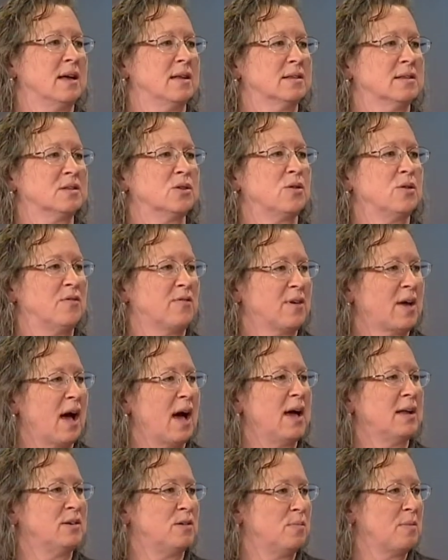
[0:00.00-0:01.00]
And so you've
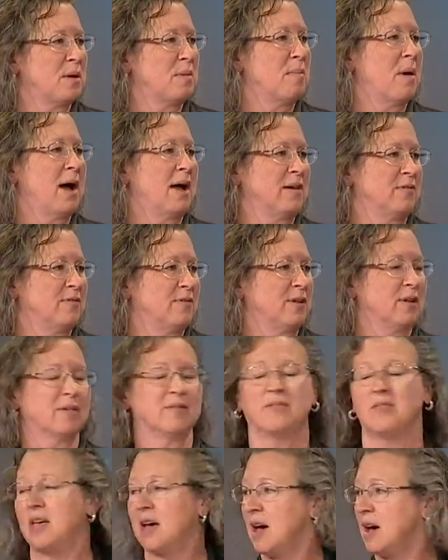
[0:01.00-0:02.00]
got mm-hmm. to be mindful of
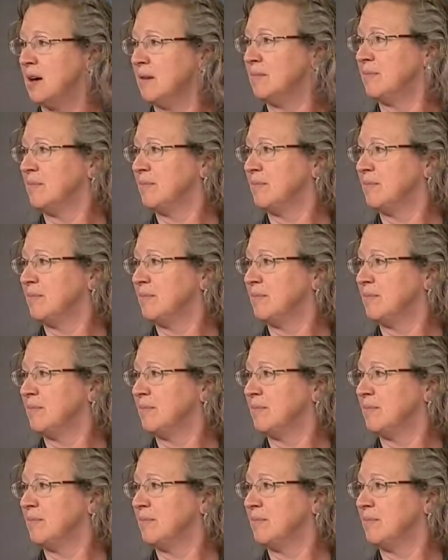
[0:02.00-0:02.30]
that.